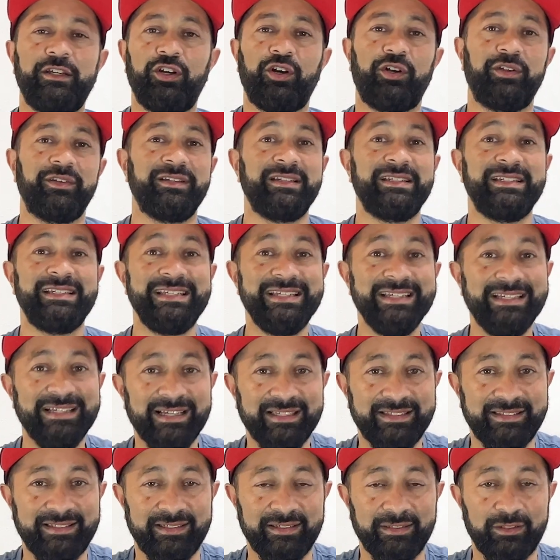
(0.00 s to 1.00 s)
called
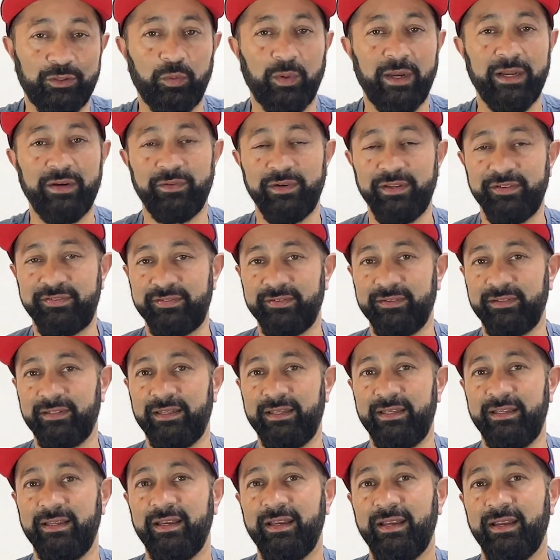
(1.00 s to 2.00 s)
Niigata quite
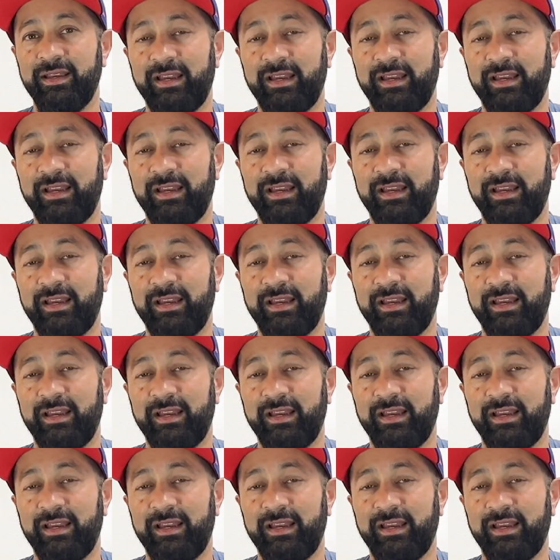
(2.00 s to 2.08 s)
recently.